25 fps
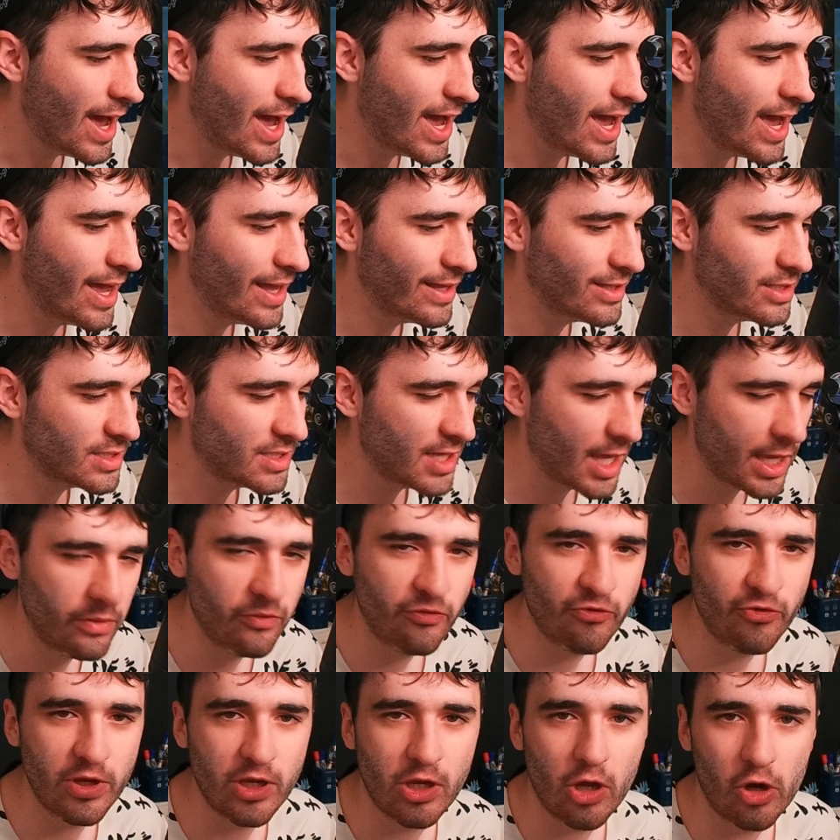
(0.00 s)
And
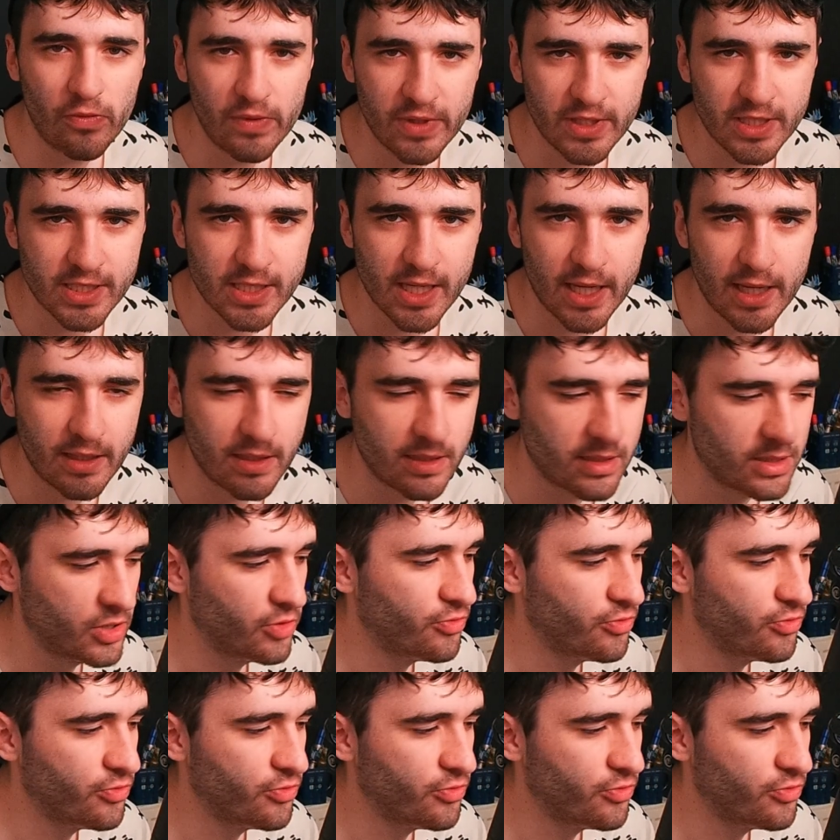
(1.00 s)
Game Freak always said